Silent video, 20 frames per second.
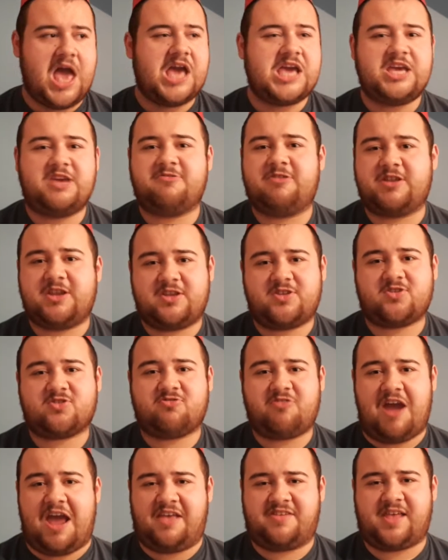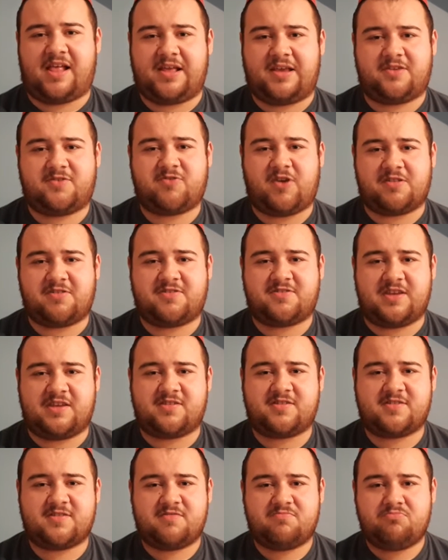You're a disgrace, Alex
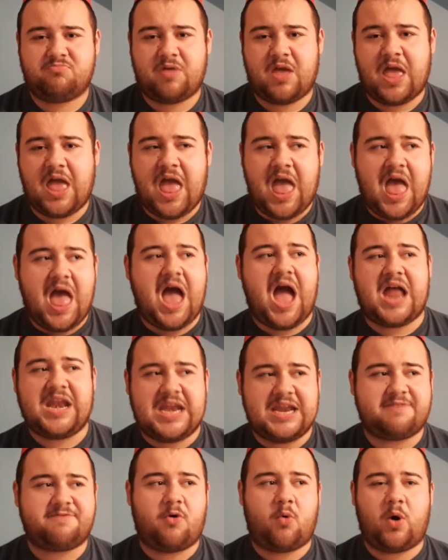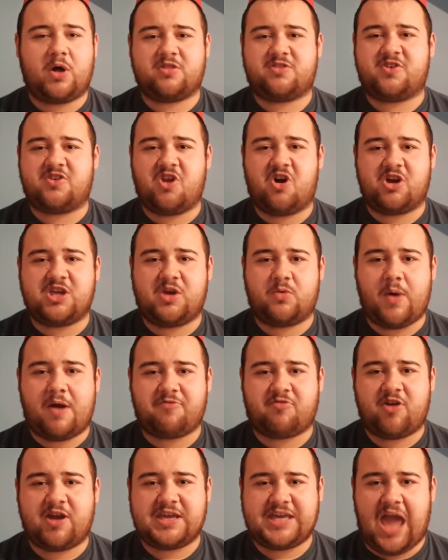Francis. I never want to know you
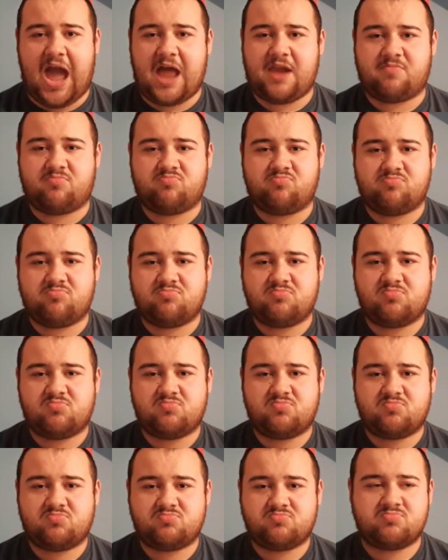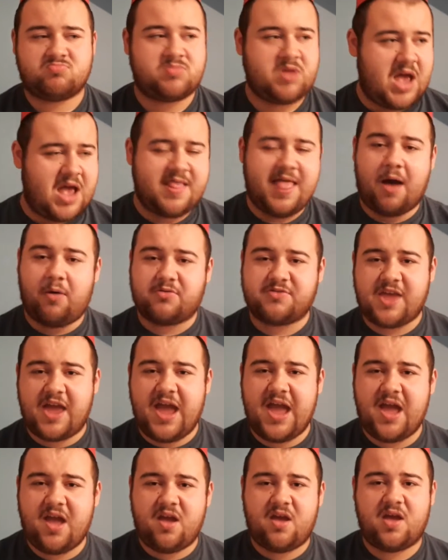ever again. And that was
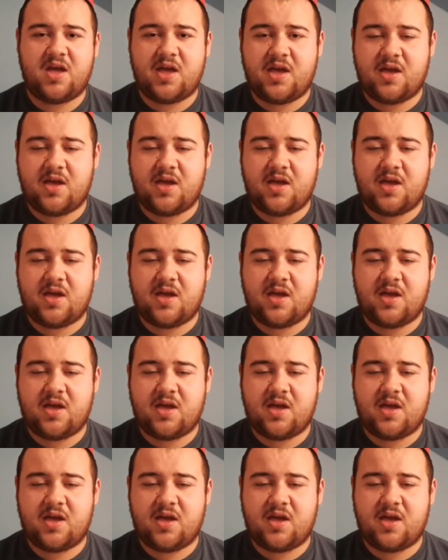it.